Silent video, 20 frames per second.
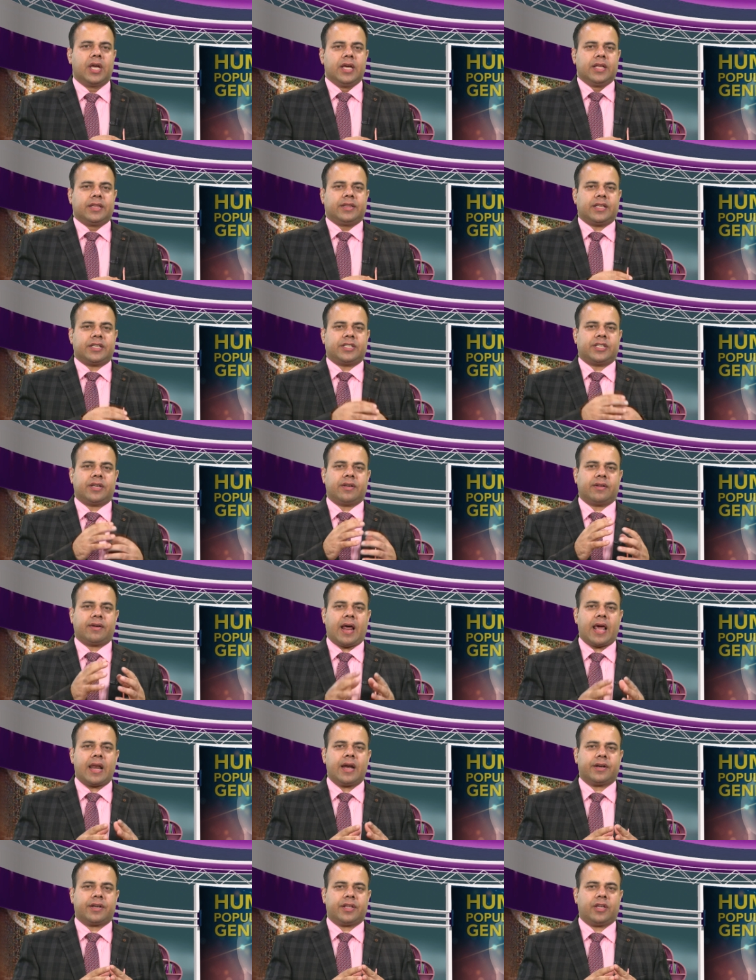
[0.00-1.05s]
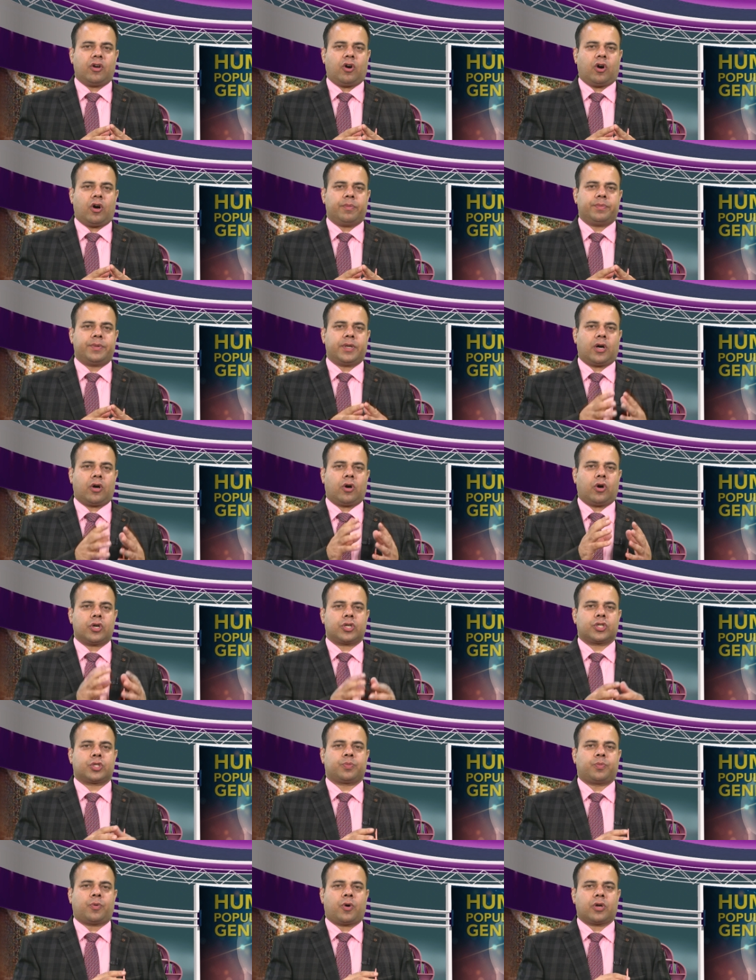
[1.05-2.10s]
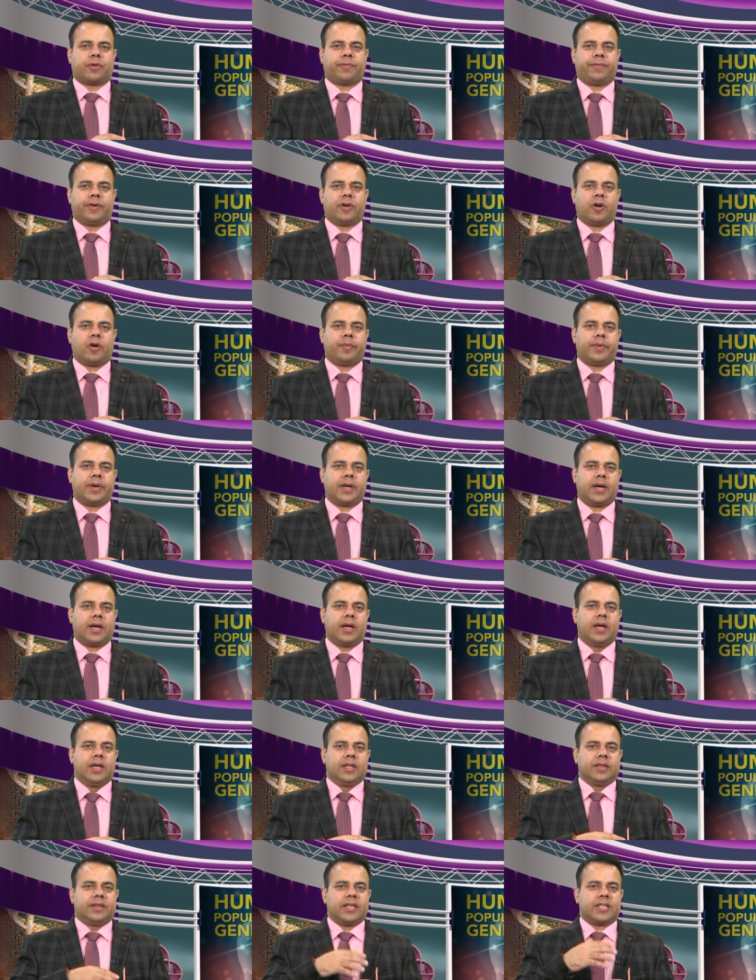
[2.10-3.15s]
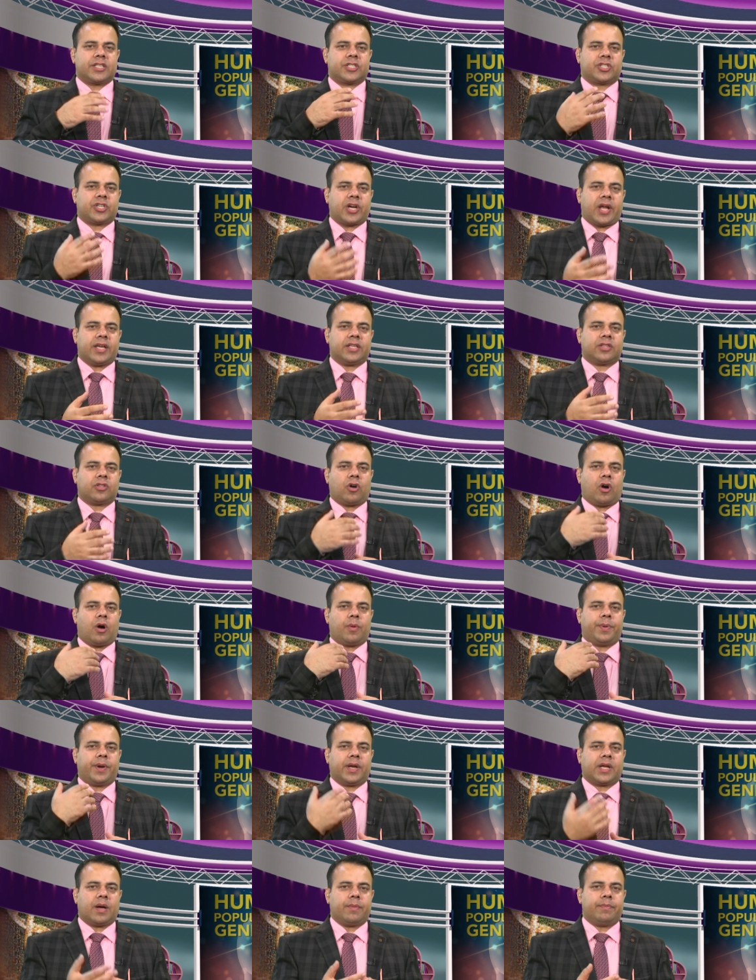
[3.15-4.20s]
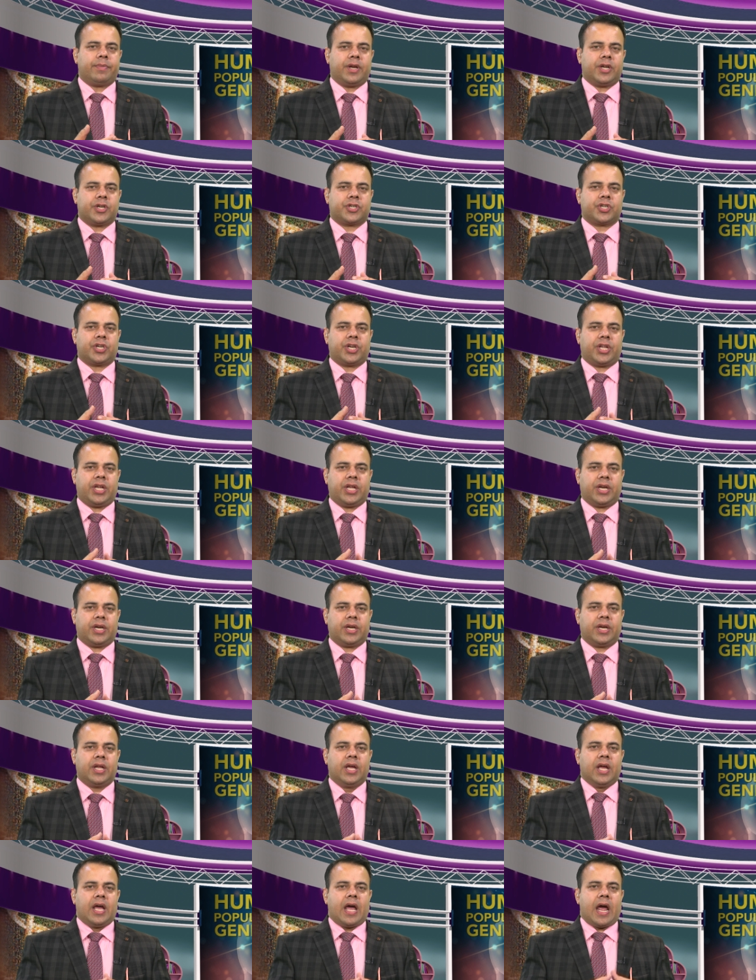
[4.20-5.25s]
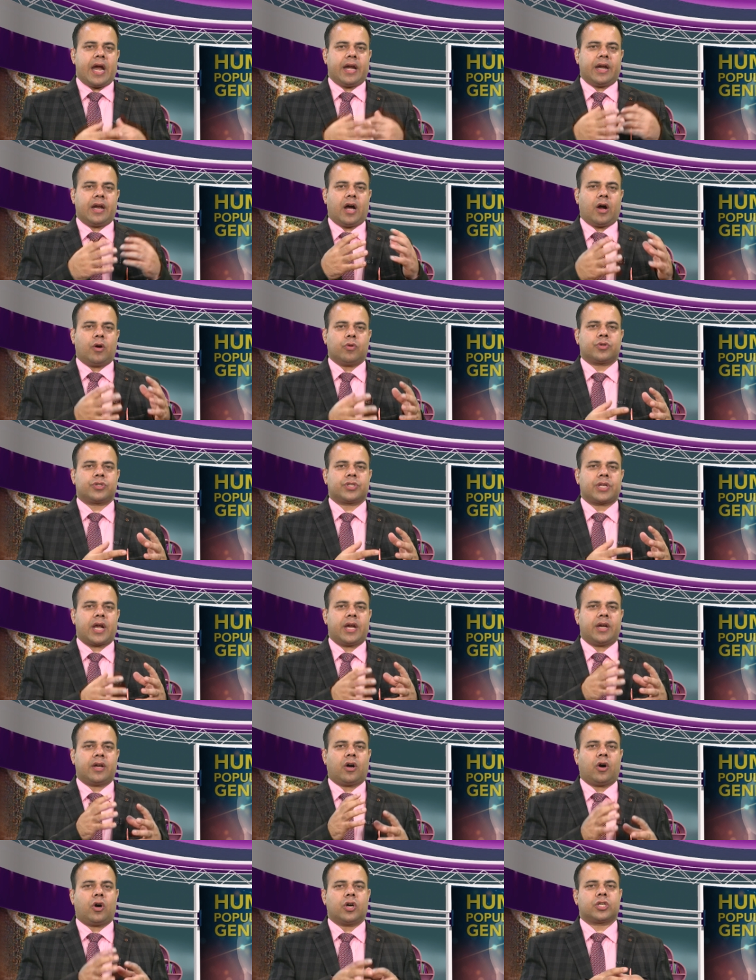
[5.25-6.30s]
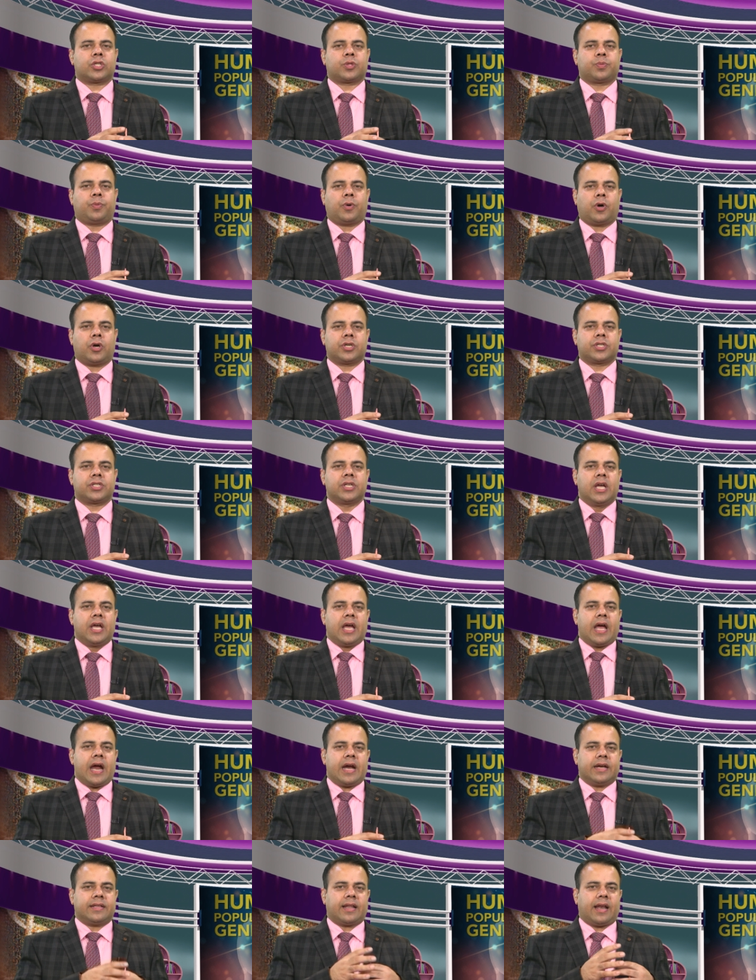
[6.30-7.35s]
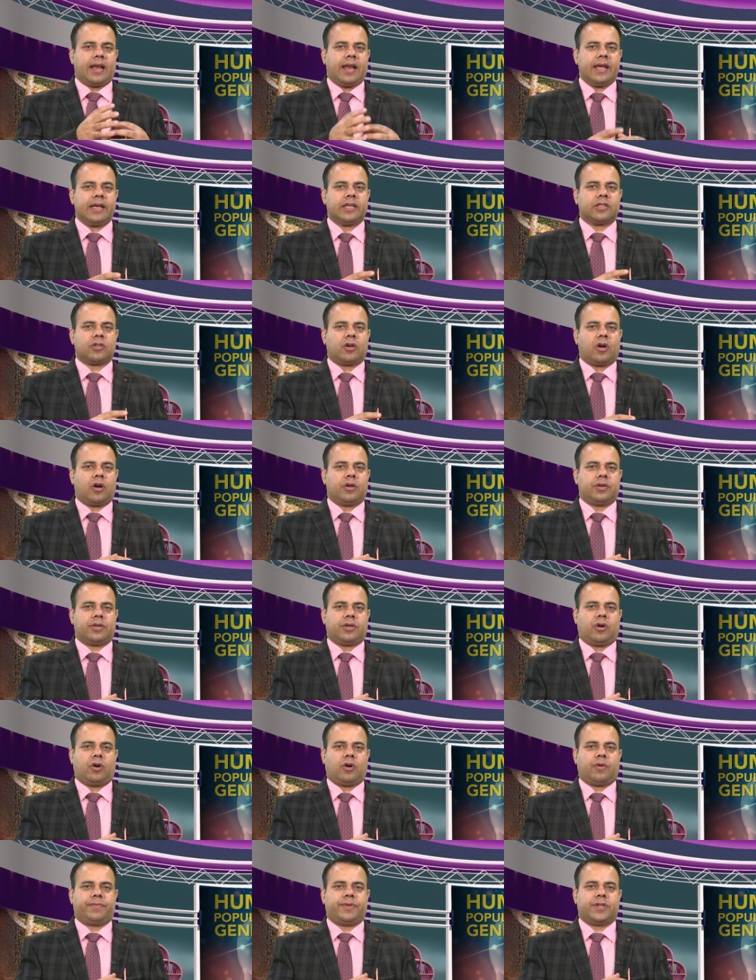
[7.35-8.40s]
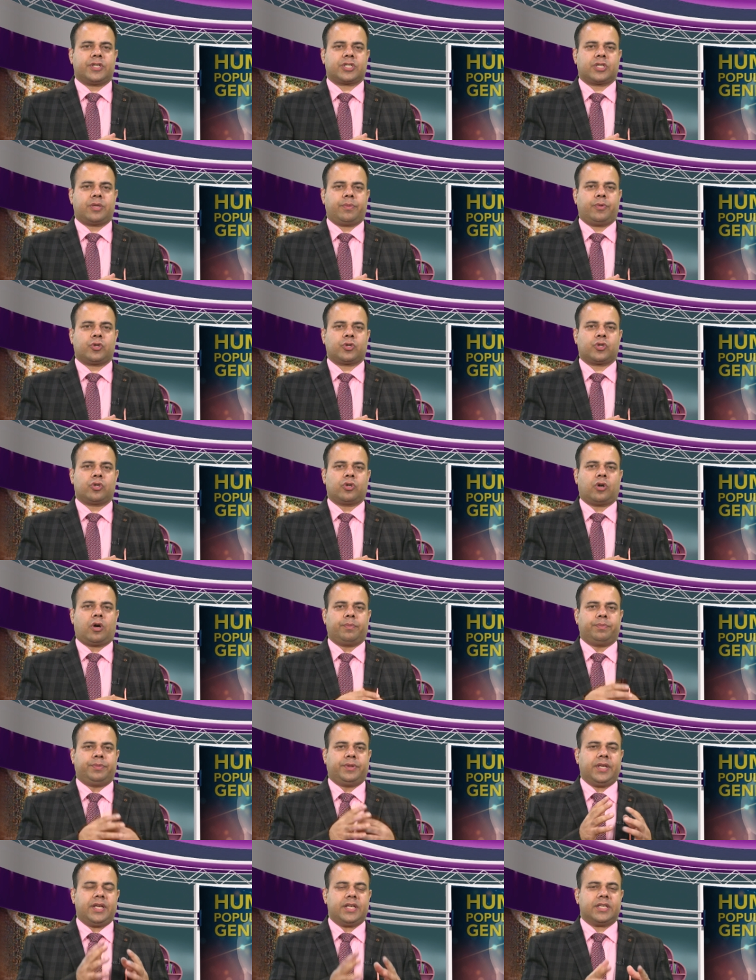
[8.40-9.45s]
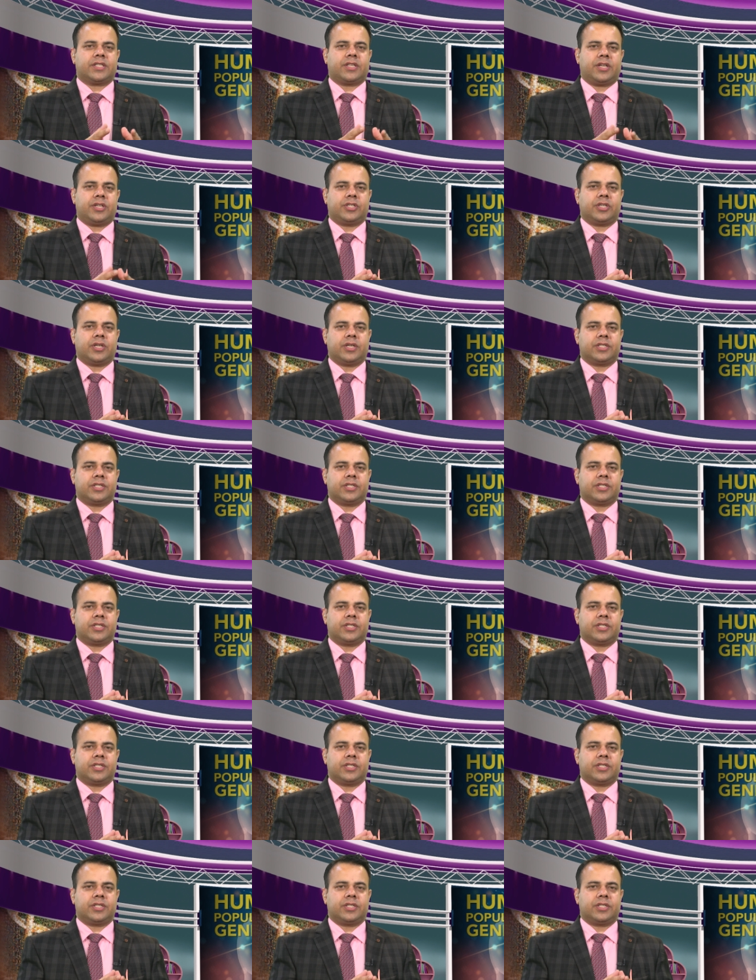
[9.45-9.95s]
the generality of the hotspot phenomena, the strength of recombination in and outside hotspots, and the length of distribution of these regions